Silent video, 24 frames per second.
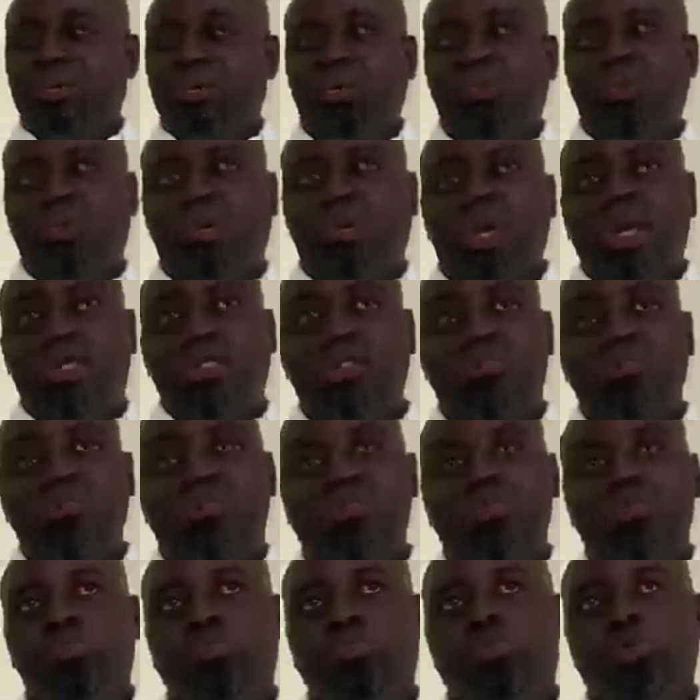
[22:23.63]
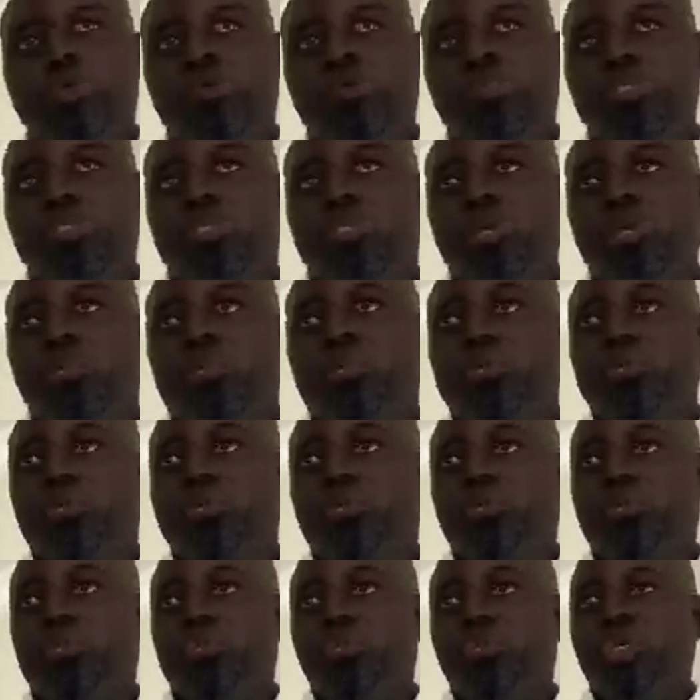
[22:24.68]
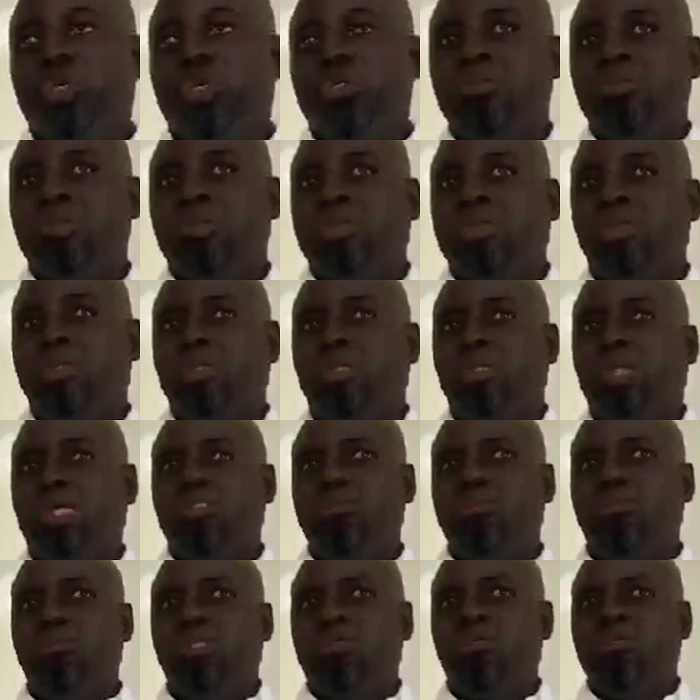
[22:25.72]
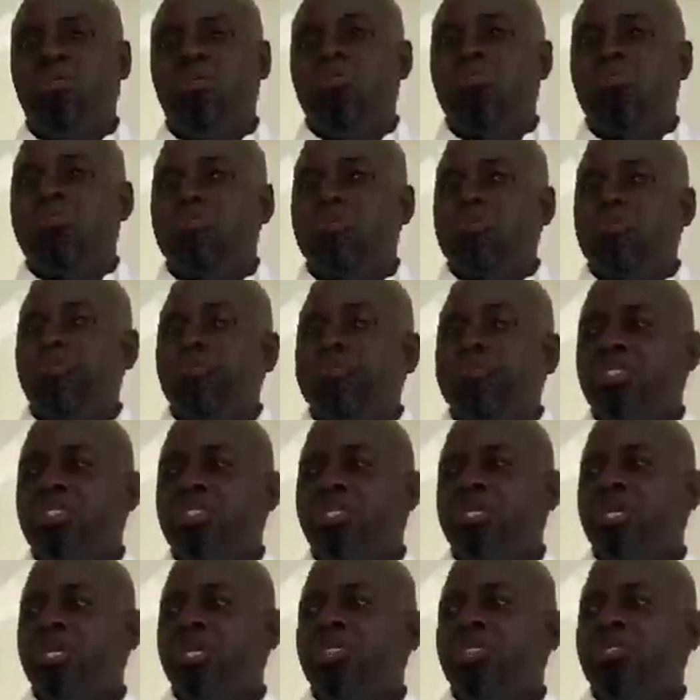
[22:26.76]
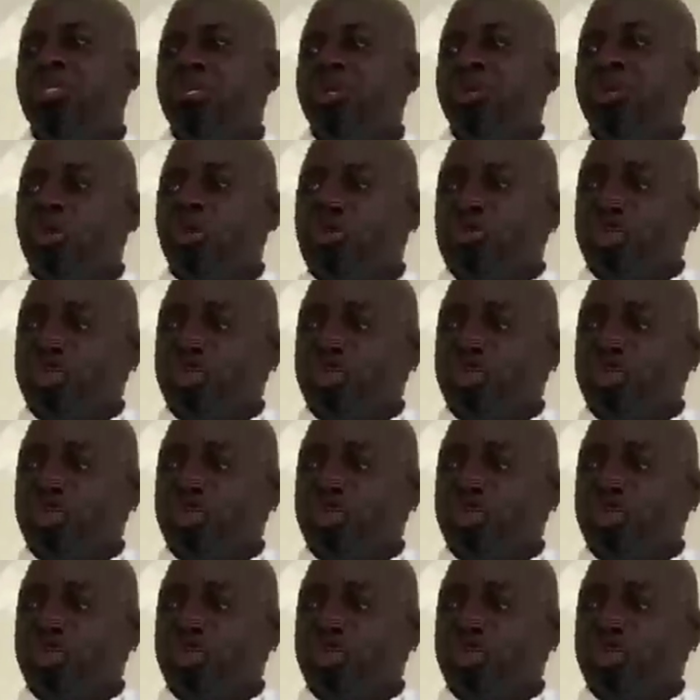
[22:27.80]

You know, and those bonds are normally between, I think the last one that was done was 15 years. Okay.